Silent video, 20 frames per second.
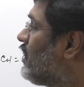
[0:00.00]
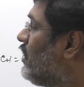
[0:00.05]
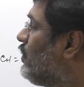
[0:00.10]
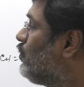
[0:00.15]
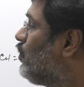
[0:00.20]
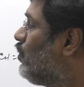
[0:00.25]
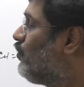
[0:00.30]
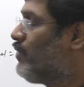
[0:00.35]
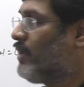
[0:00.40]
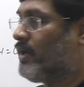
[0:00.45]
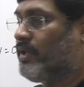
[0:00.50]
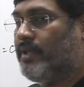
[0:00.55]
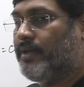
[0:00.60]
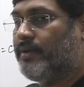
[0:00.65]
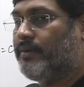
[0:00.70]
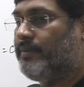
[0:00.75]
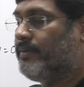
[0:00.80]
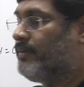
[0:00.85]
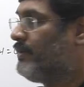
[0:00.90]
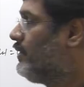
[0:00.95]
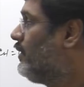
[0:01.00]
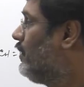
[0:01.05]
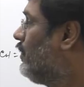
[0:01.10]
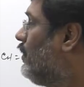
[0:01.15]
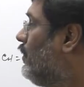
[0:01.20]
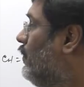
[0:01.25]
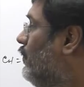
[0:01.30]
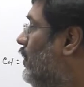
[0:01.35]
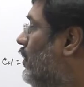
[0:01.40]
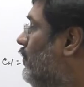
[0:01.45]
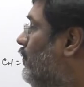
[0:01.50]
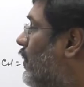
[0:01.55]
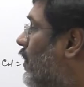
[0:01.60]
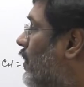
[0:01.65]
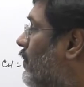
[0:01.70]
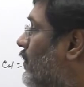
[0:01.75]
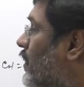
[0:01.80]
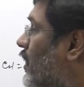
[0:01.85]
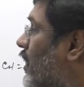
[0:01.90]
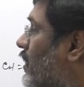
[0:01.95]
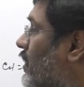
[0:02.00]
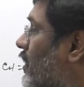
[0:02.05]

can go further. We'll form here